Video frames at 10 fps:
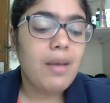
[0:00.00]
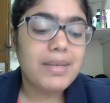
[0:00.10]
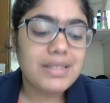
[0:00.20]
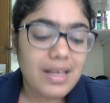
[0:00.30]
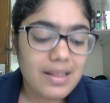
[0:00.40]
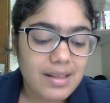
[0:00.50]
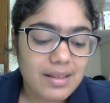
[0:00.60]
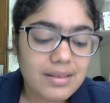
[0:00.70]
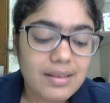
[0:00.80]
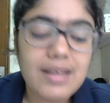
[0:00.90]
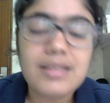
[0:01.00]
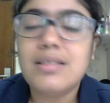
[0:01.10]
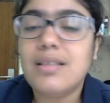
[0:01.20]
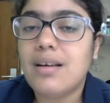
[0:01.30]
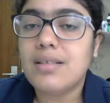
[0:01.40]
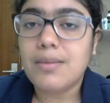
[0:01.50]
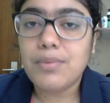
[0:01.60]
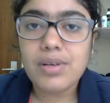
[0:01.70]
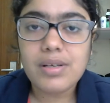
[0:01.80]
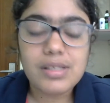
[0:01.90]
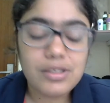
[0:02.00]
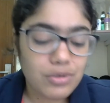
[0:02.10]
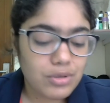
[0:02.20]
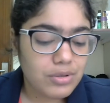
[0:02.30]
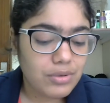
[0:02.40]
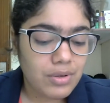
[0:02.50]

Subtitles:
But other than that, a subordinate court